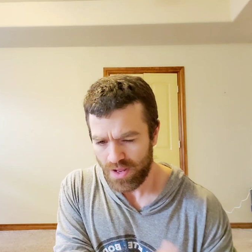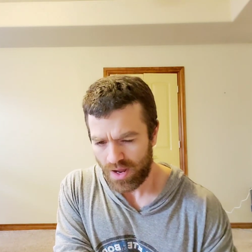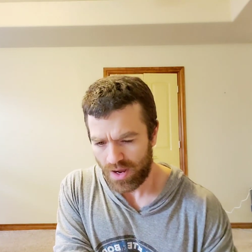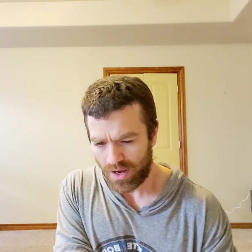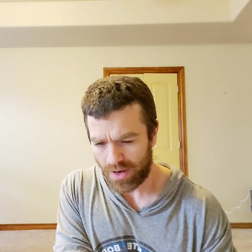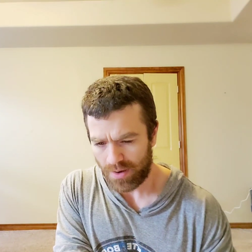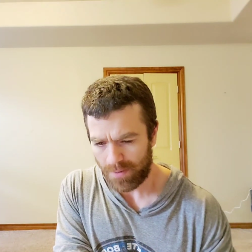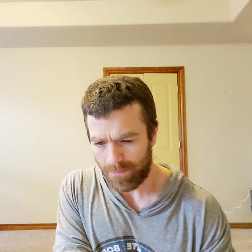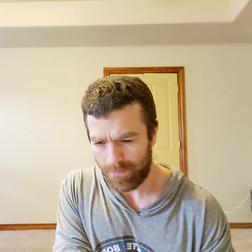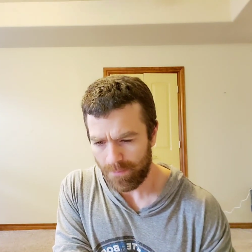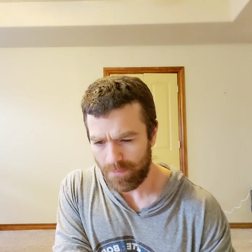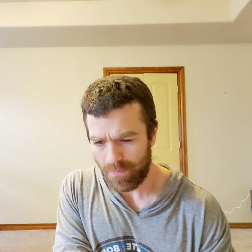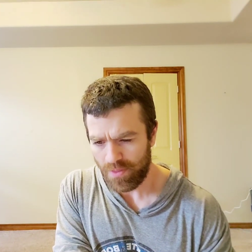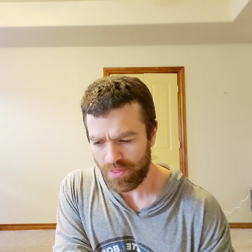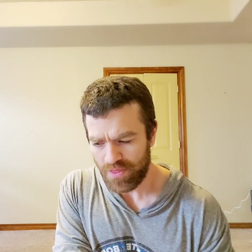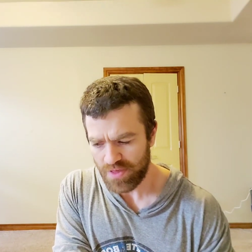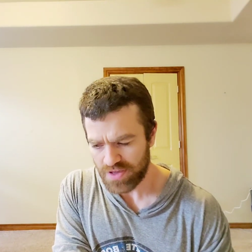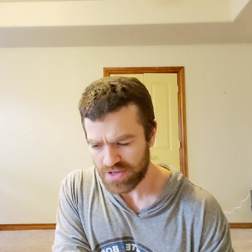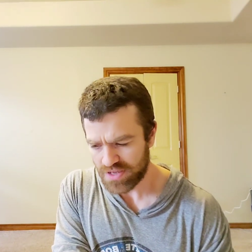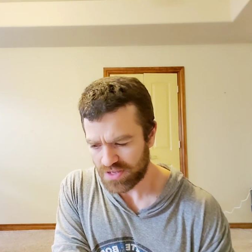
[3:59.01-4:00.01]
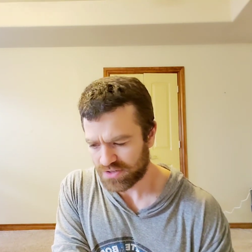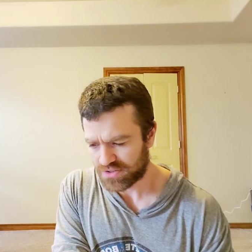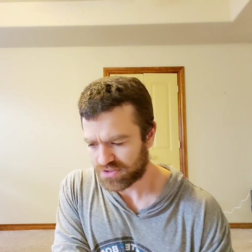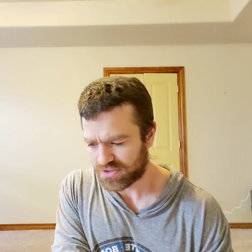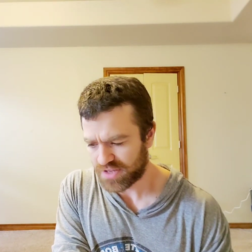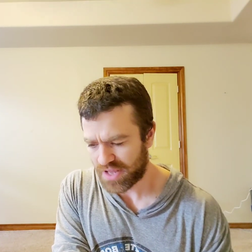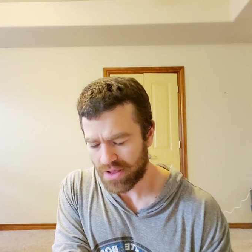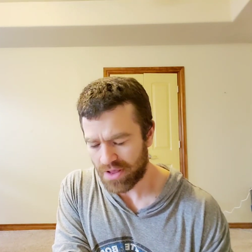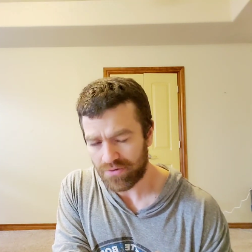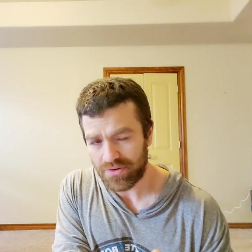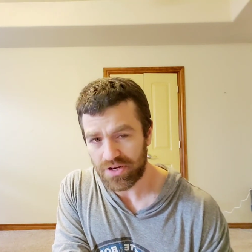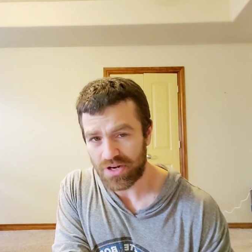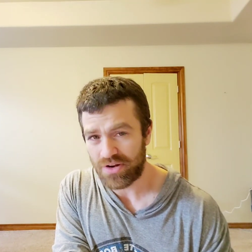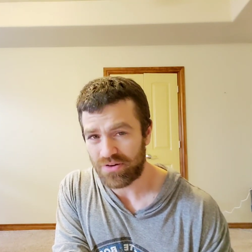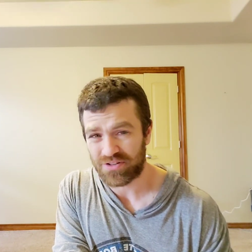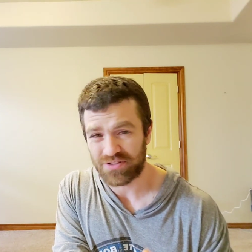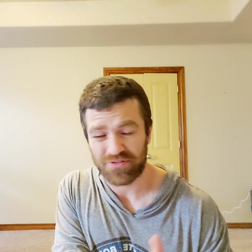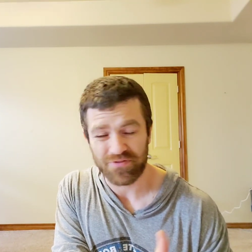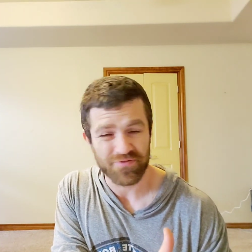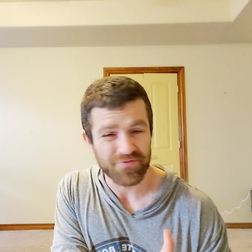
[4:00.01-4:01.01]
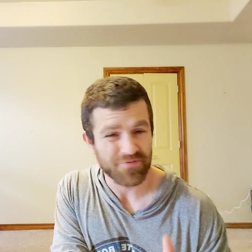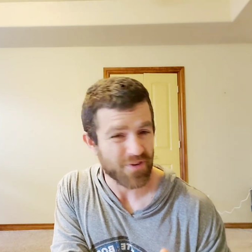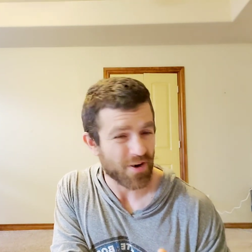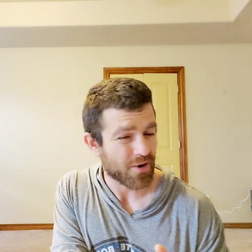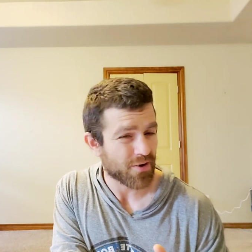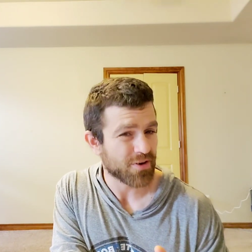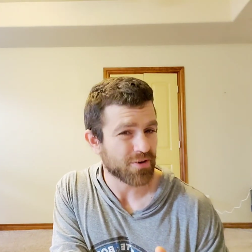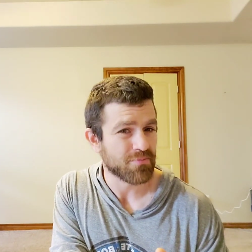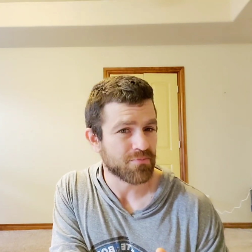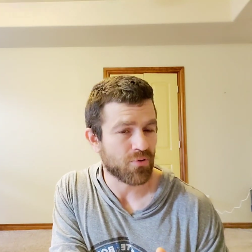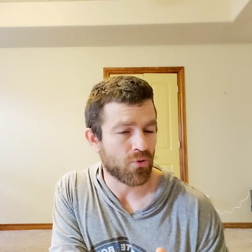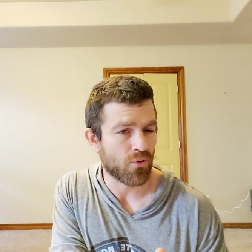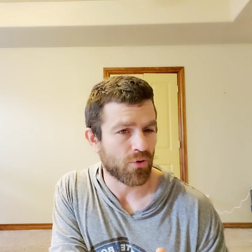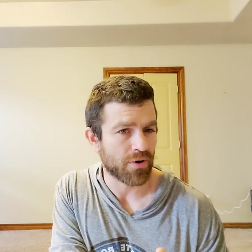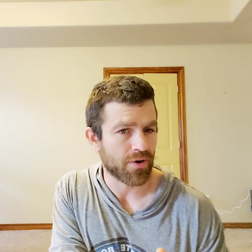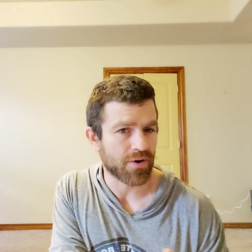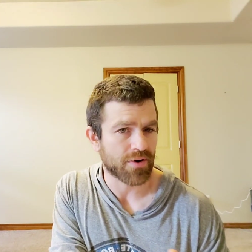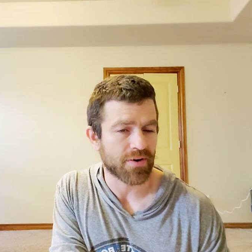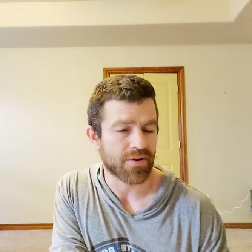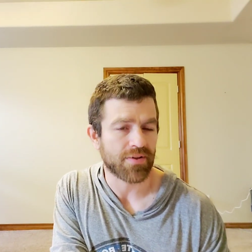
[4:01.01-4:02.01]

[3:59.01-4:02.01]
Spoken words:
The scaling here is very important.